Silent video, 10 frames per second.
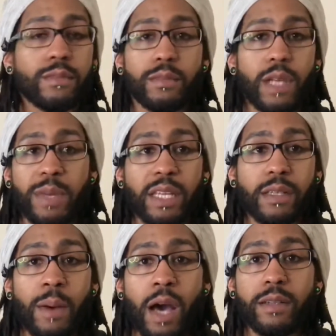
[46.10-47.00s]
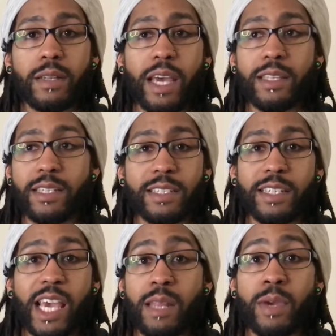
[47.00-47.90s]
I mean, come on, at
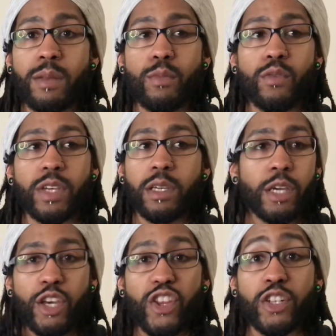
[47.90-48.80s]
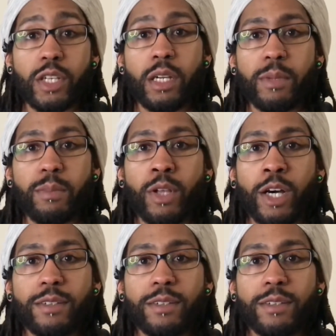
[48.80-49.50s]
DC animated movie, there's gonna be blood.